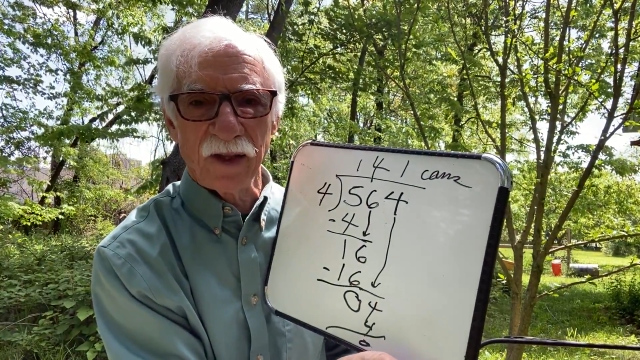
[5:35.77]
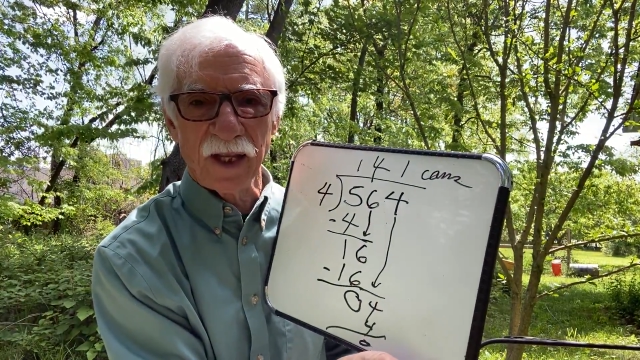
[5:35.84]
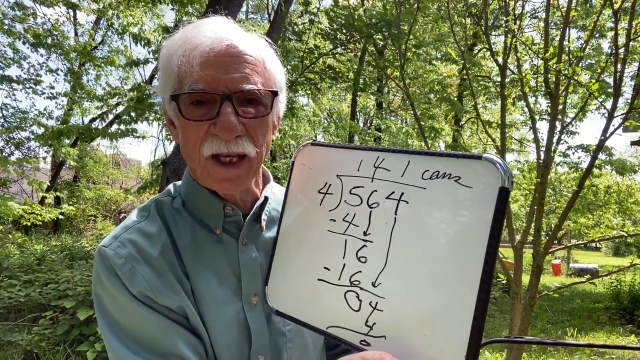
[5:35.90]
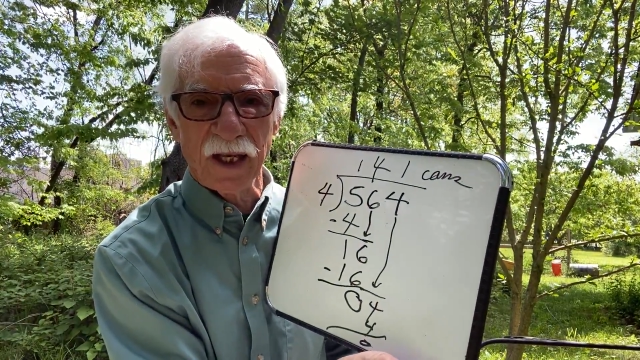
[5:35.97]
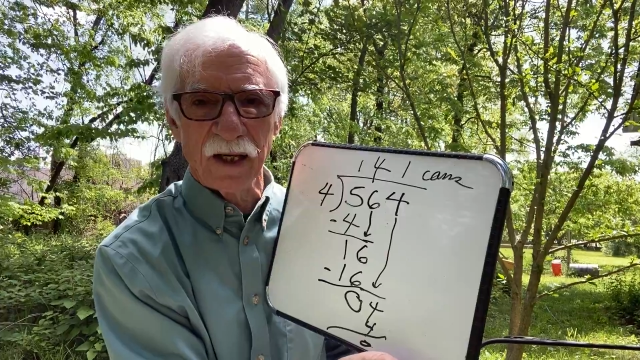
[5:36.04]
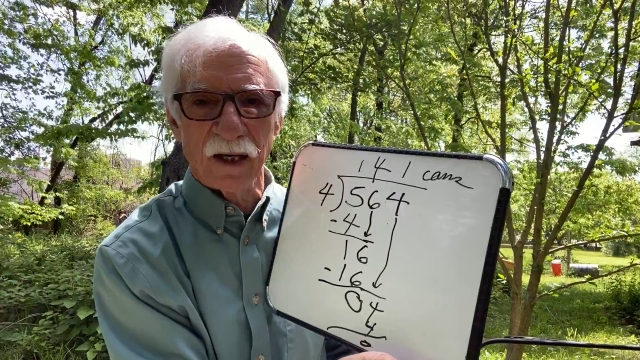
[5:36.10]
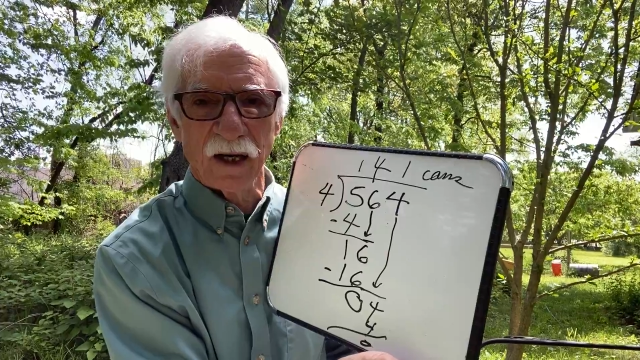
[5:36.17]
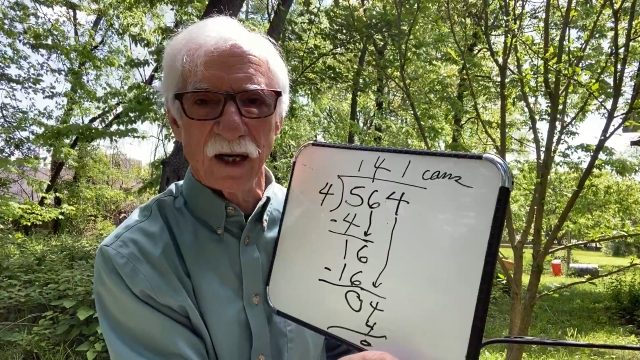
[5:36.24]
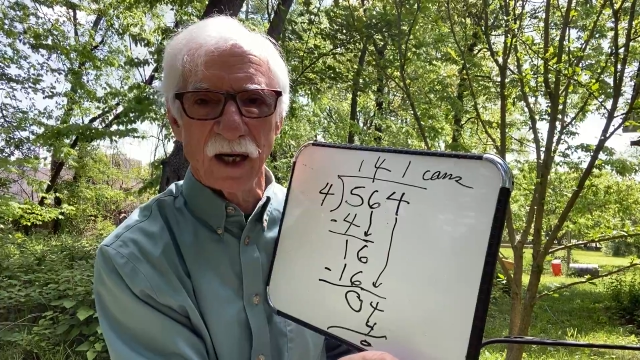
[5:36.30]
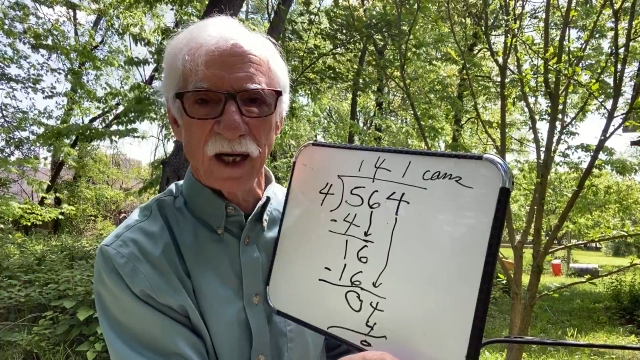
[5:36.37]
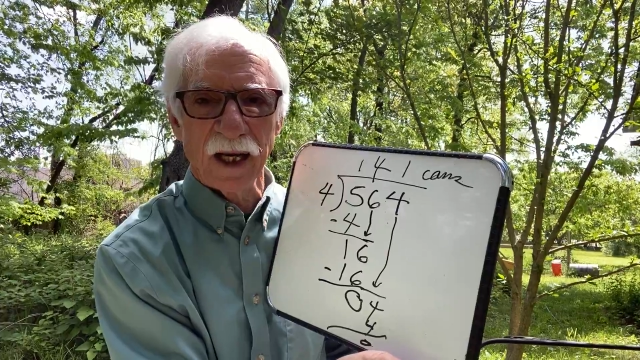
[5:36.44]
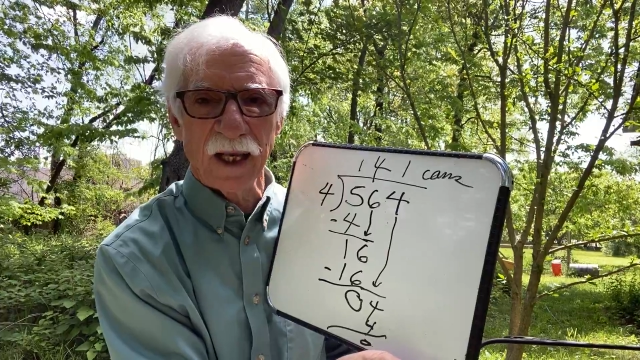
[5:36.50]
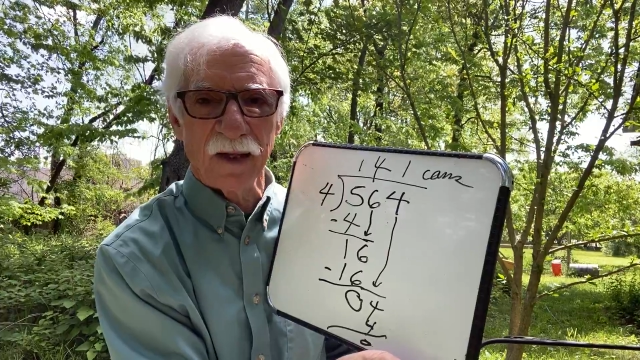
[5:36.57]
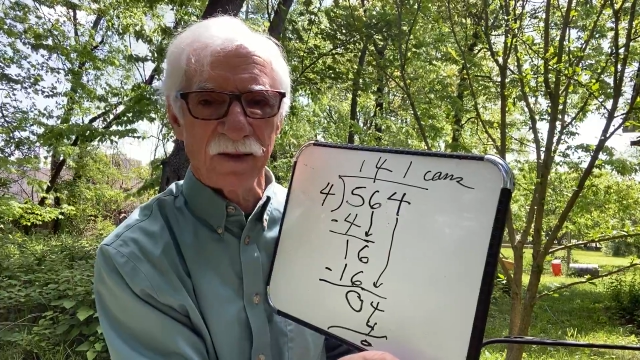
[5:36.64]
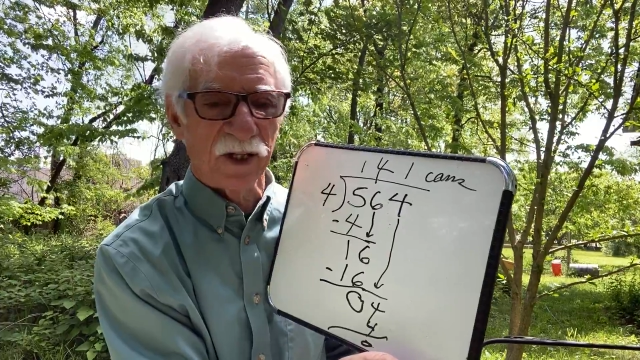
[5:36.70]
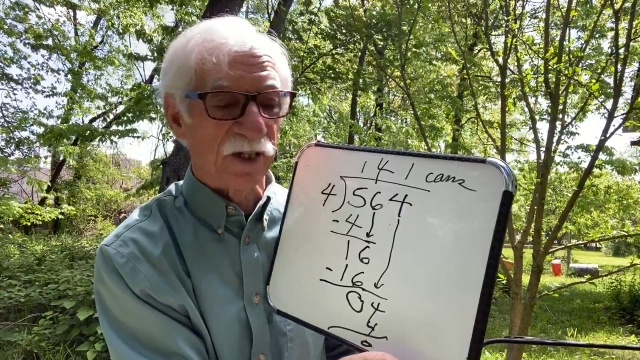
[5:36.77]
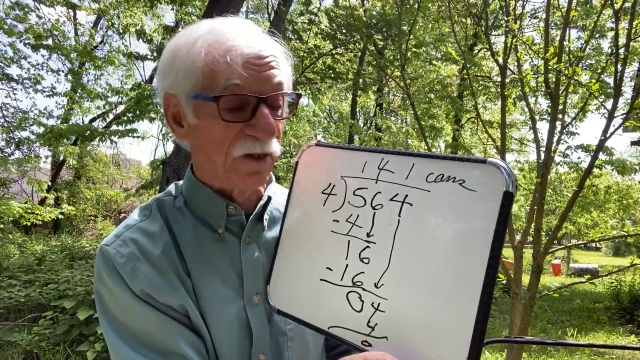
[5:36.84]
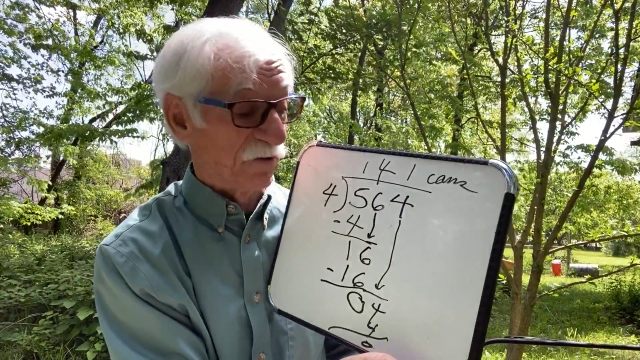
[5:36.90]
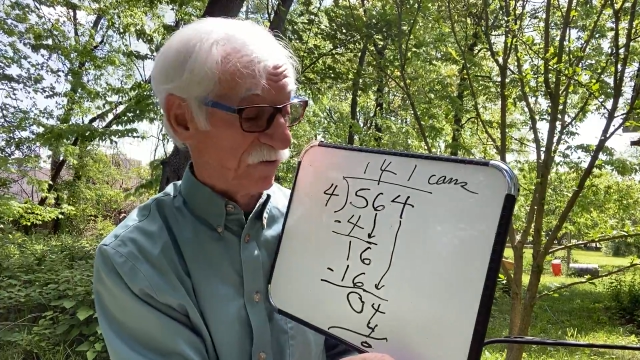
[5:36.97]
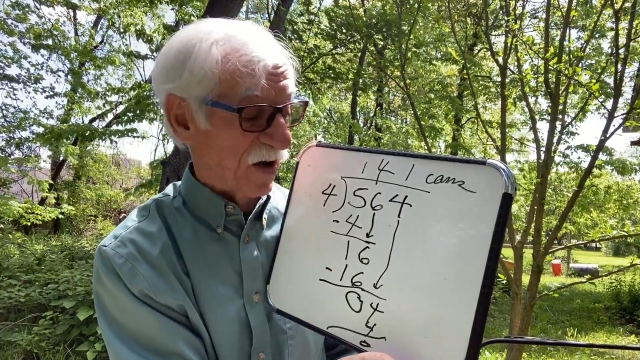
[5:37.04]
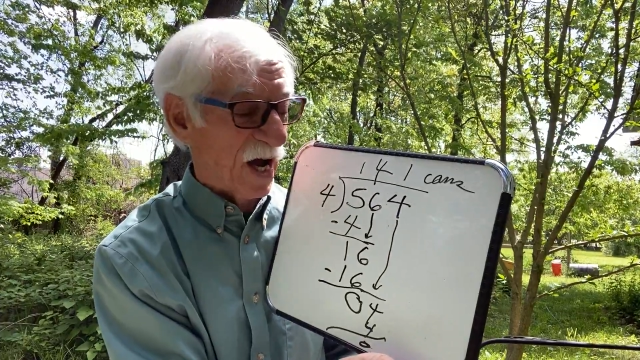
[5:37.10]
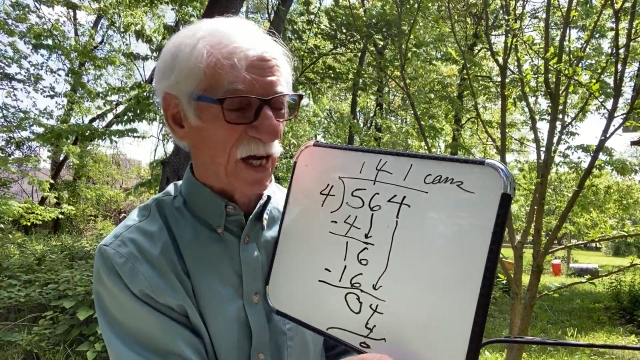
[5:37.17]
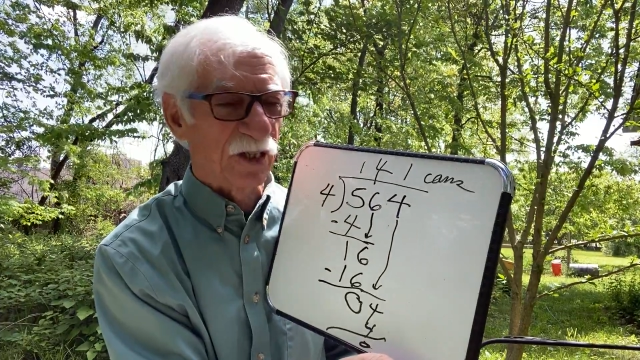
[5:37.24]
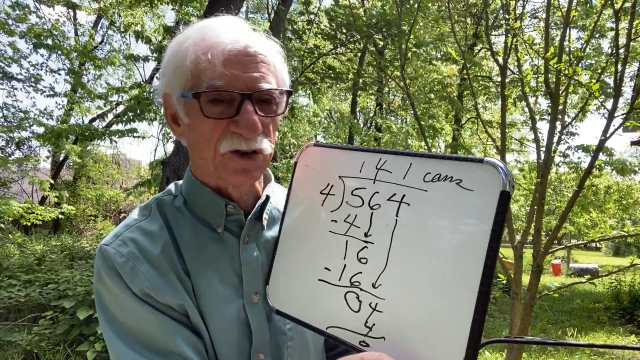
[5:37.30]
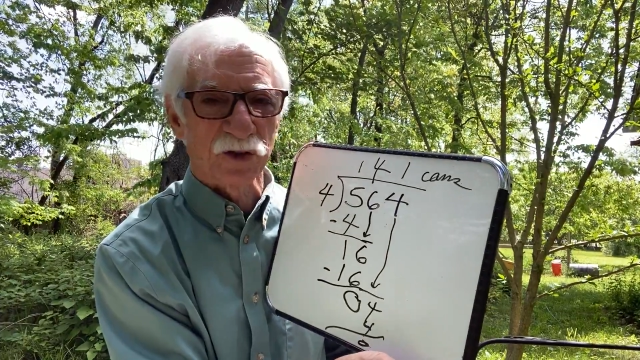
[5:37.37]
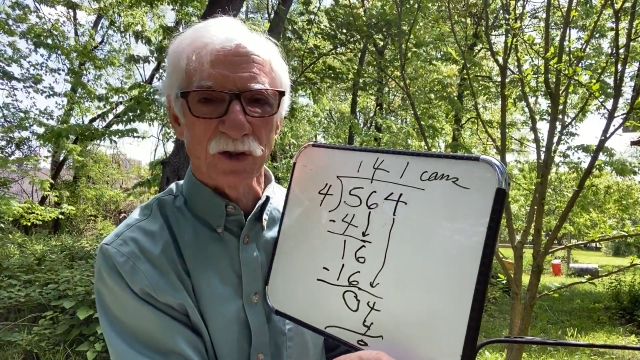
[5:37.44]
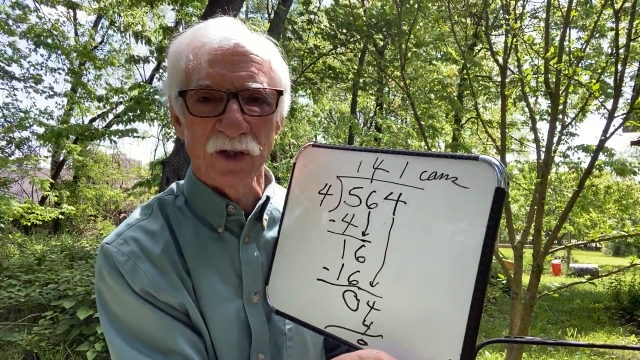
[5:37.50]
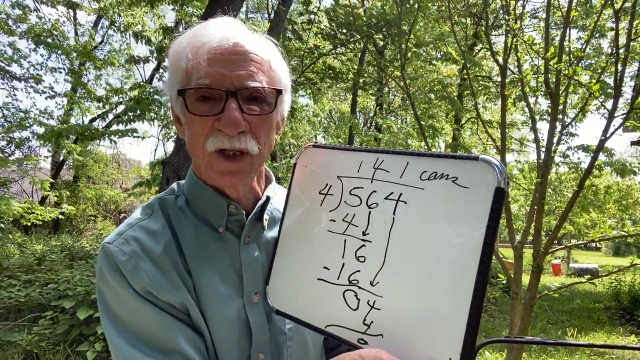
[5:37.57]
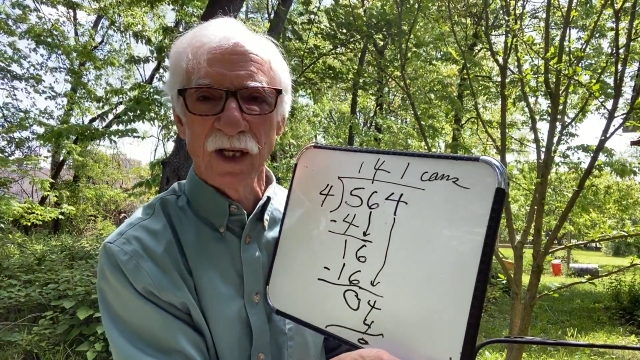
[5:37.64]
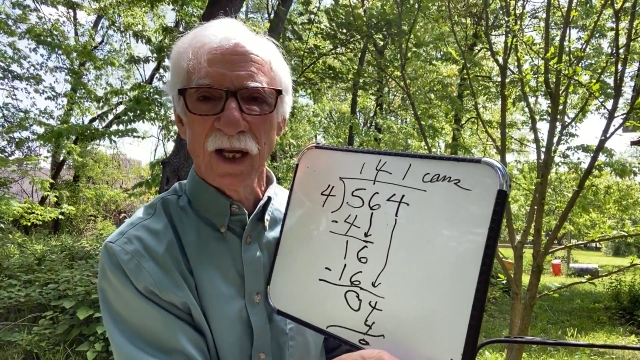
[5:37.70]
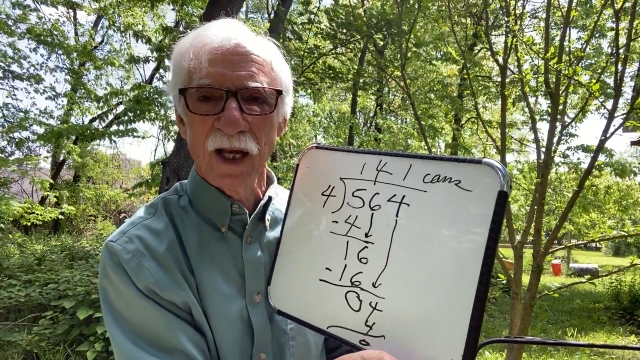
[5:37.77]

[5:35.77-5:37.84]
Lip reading: the divisor